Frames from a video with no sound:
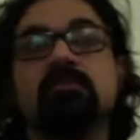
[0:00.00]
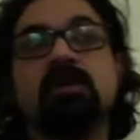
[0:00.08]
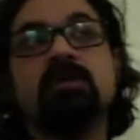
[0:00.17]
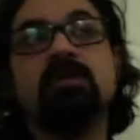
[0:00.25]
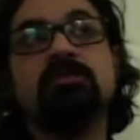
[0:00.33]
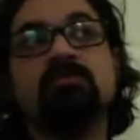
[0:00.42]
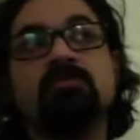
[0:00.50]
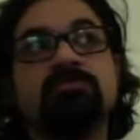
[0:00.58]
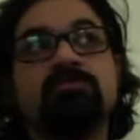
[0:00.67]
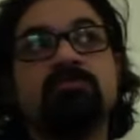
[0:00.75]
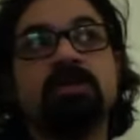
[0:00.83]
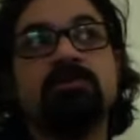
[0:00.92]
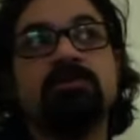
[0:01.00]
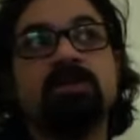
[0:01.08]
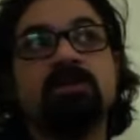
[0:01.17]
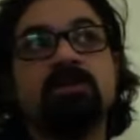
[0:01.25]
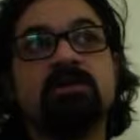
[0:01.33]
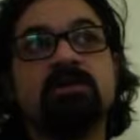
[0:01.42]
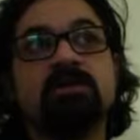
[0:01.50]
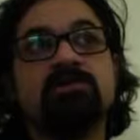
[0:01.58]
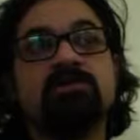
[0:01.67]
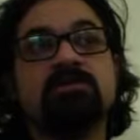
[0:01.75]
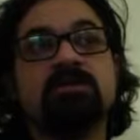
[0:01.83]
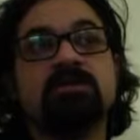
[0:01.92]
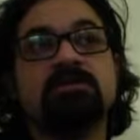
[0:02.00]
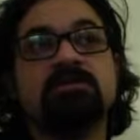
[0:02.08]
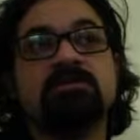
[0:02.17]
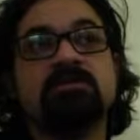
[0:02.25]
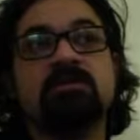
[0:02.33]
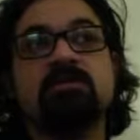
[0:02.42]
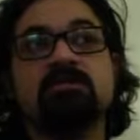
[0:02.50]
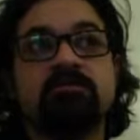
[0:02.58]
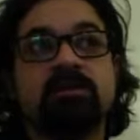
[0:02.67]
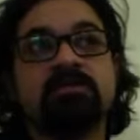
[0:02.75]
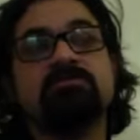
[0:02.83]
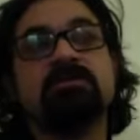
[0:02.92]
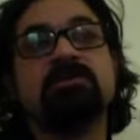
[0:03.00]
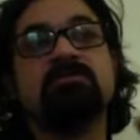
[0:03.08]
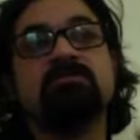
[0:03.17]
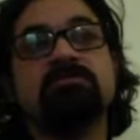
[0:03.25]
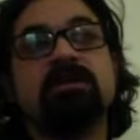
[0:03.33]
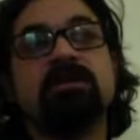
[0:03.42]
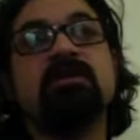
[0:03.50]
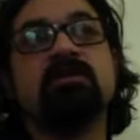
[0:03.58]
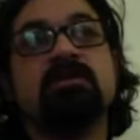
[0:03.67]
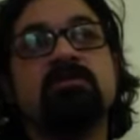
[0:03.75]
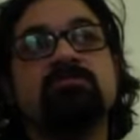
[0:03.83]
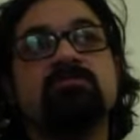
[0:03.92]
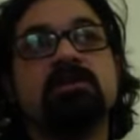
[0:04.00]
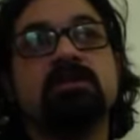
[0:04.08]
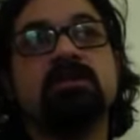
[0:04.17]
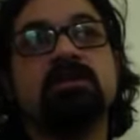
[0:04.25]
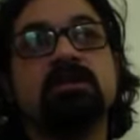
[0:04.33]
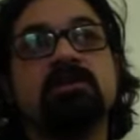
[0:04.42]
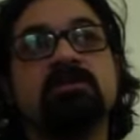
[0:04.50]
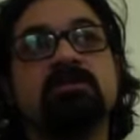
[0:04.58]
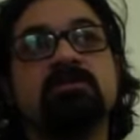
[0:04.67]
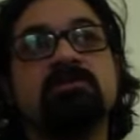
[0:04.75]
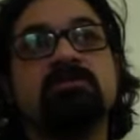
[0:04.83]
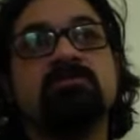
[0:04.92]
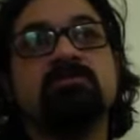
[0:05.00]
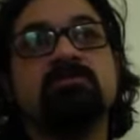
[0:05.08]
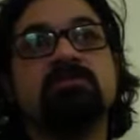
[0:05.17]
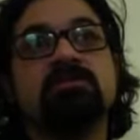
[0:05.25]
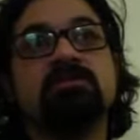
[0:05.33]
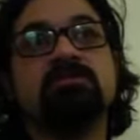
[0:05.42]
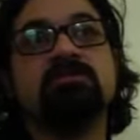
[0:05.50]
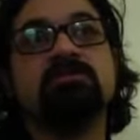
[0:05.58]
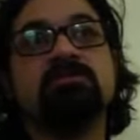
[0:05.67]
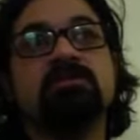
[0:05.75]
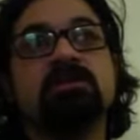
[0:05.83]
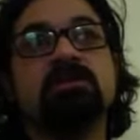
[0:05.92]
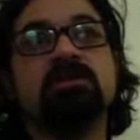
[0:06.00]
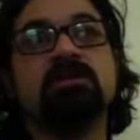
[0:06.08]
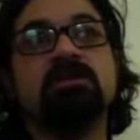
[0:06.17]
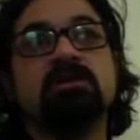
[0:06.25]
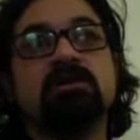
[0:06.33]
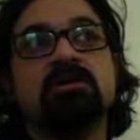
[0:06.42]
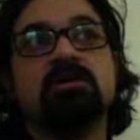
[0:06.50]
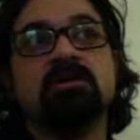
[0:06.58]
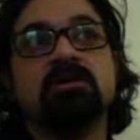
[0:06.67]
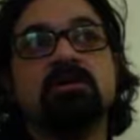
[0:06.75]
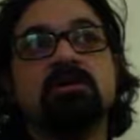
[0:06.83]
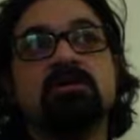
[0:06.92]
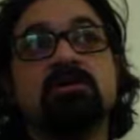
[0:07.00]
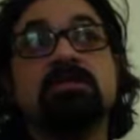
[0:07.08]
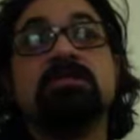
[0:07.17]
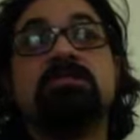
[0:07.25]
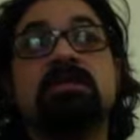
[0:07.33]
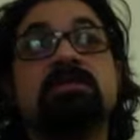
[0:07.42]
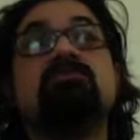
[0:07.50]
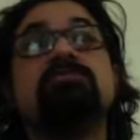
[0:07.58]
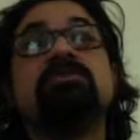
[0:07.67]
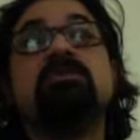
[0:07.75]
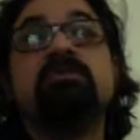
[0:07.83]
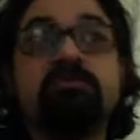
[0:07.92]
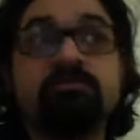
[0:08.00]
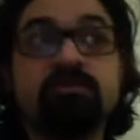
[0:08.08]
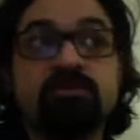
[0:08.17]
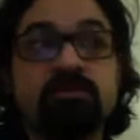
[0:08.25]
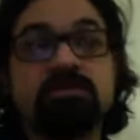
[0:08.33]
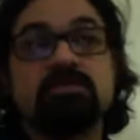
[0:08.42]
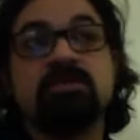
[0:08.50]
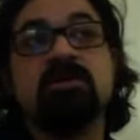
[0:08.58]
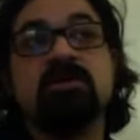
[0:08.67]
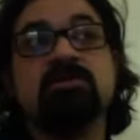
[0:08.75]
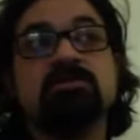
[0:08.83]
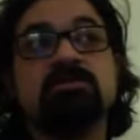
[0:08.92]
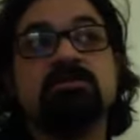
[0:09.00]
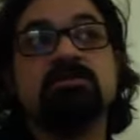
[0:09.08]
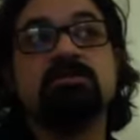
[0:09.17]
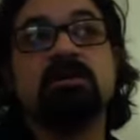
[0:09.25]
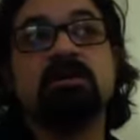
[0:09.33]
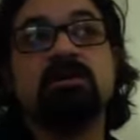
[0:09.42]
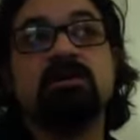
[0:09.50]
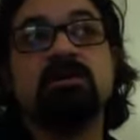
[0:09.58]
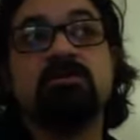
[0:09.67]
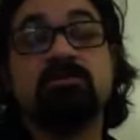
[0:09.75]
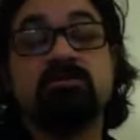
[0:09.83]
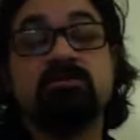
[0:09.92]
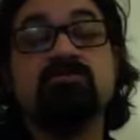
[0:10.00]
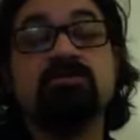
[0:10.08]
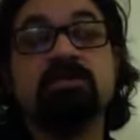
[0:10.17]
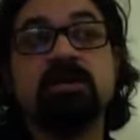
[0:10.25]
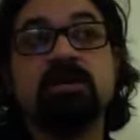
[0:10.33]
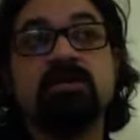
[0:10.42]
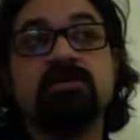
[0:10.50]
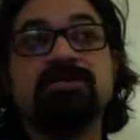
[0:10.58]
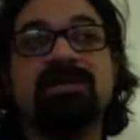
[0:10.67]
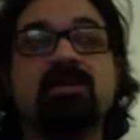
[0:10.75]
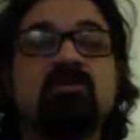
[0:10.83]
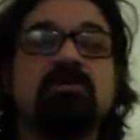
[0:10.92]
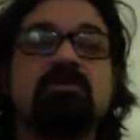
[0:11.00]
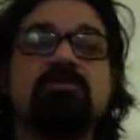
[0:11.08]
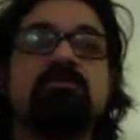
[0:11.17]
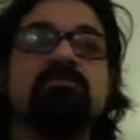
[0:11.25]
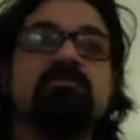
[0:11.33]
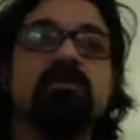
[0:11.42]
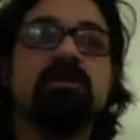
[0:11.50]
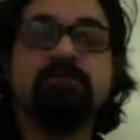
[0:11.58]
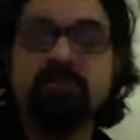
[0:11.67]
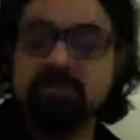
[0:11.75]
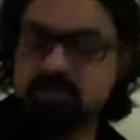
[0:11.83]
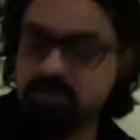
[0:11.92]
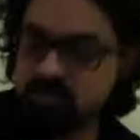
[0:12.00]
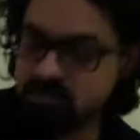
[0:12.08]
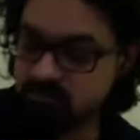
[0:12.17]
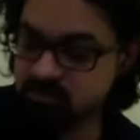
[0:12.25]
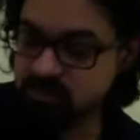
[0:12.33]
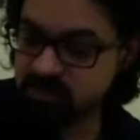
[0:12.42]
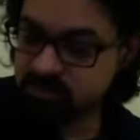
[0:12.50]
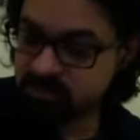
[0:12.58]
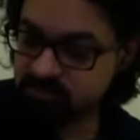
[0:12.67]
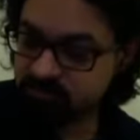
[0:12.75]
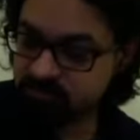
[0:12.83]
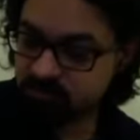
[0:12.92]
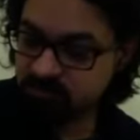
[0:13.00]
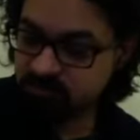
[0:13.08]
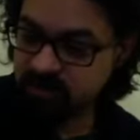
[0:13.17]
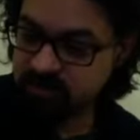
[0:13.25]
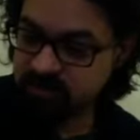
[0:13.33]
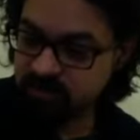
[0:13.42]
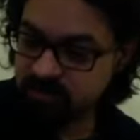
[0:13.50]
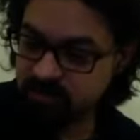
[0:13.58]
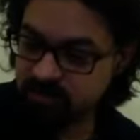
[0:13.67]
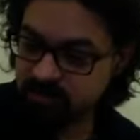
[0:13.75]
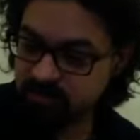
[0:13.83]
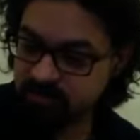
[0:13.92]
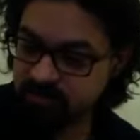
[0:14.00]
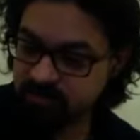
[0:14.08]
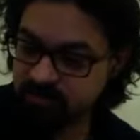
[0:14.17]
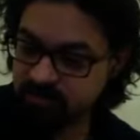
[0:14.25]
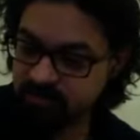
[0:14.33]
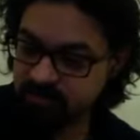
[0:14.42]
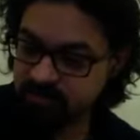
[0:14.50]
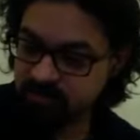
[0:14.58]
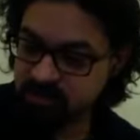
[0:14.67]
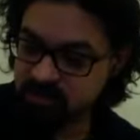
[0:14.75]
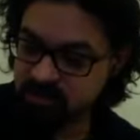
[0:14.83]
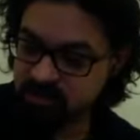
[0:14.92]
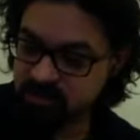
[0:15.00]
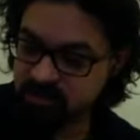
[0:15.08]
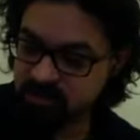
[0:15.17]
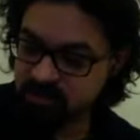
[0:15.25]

I mean, what may be classed as fundamental makeup, right? That, that, that there are certain things that are observable in science uh, through science. Now, and this discourse gets problematic a little bit because many people say,